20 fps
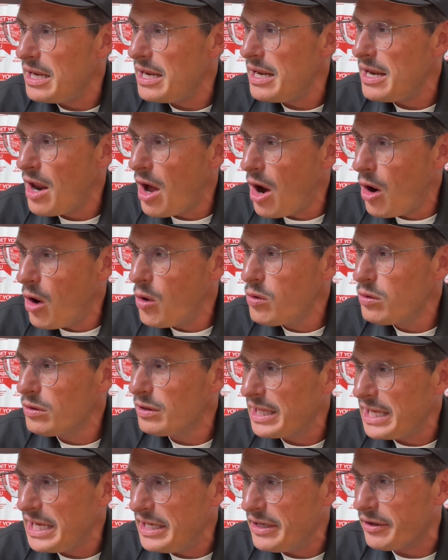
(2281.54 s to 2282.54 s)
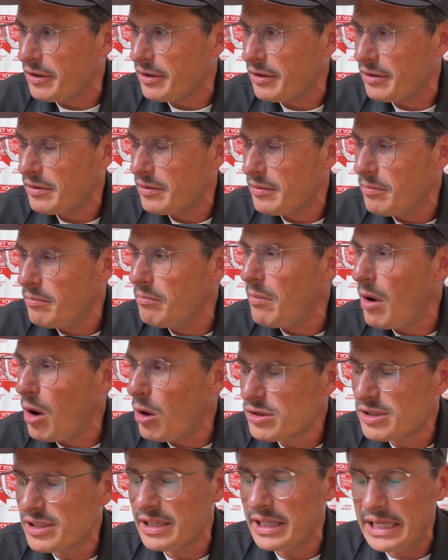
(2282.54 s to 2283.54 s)

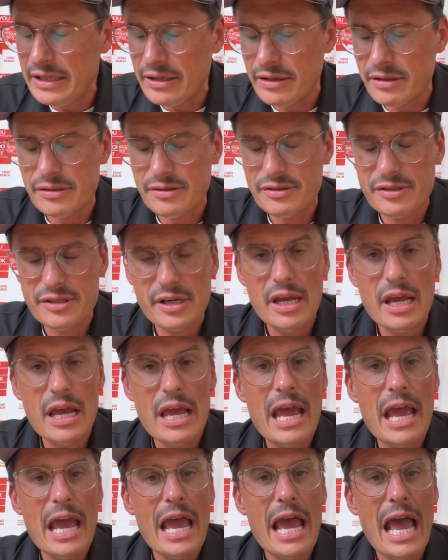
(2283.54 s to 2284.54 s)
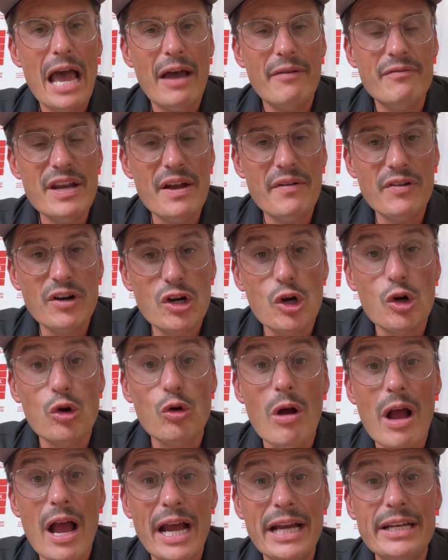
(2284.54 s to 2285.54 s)
most leaders have never
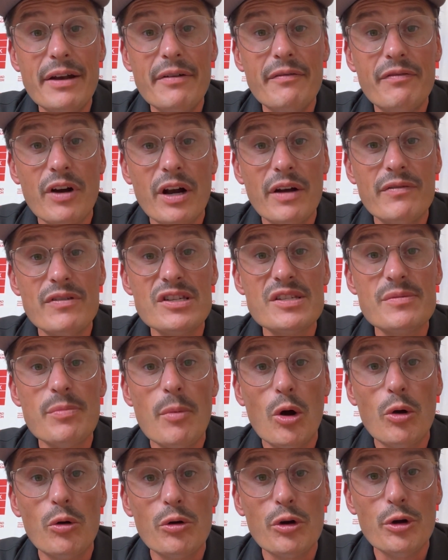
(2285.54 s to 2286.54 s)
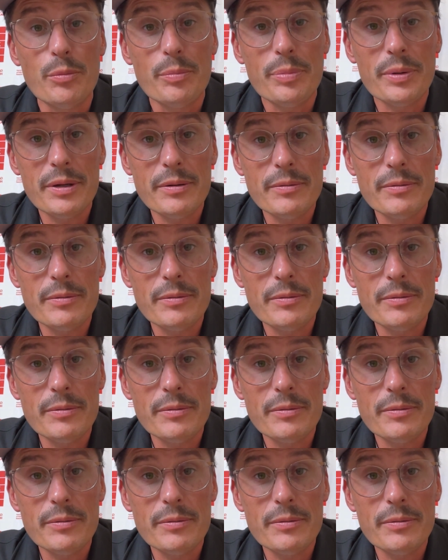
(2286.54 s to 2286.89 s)
cried in front of a small group.